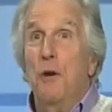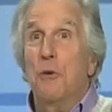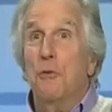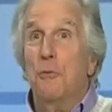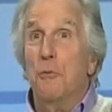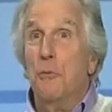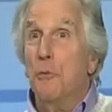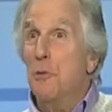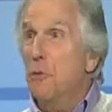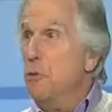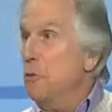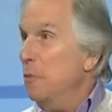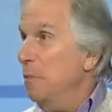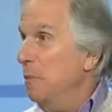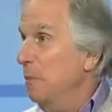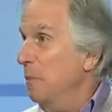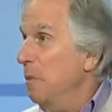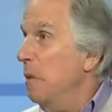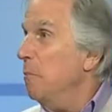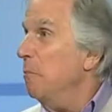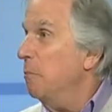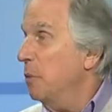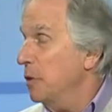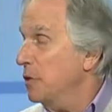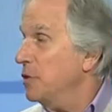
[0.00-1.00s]
room
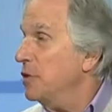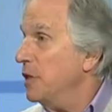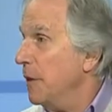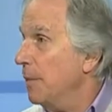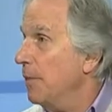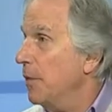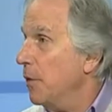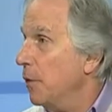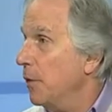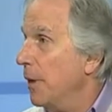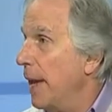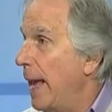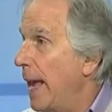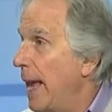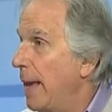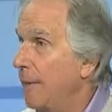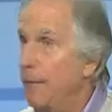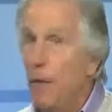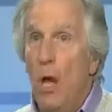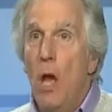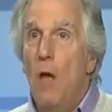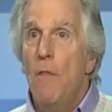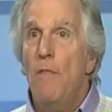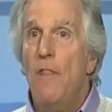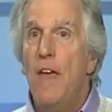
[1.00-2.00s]
puts up their hand.
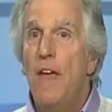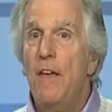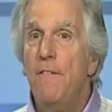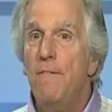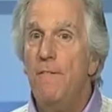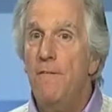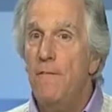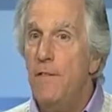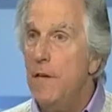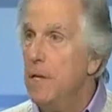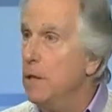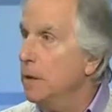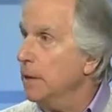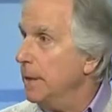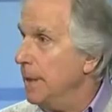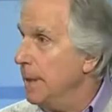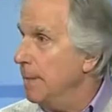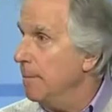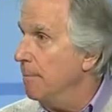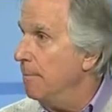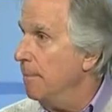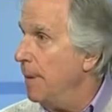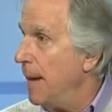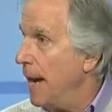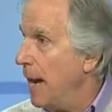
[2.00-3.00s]
They feel
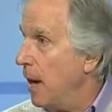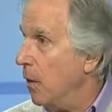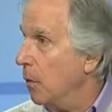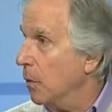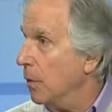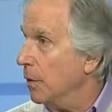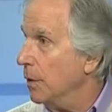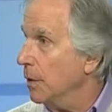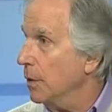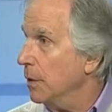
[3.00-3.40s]
empowered.